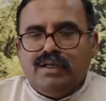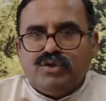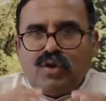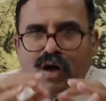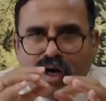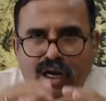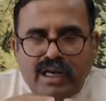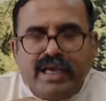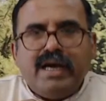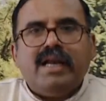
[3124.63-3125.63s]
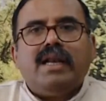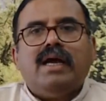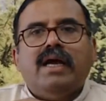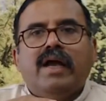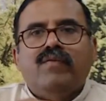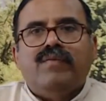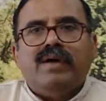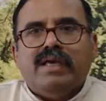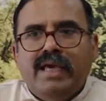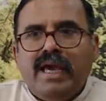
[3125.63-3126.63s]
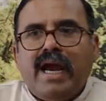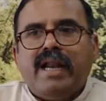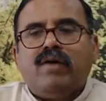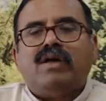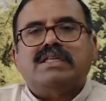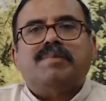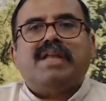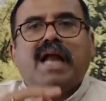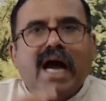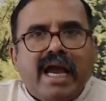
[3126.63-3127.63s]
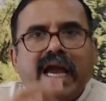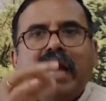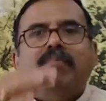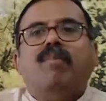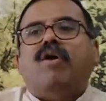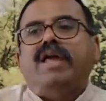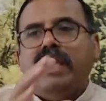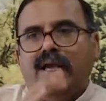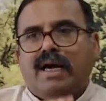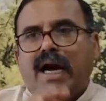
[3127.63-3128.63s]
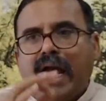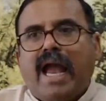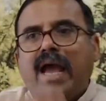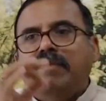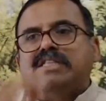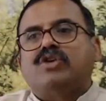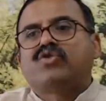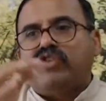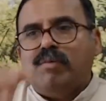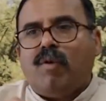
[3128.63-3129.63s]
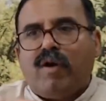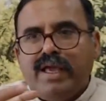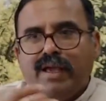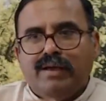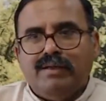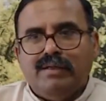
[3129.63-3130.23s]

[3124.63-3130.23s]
So earlier he had a concept that I am body. I am is associated with the body.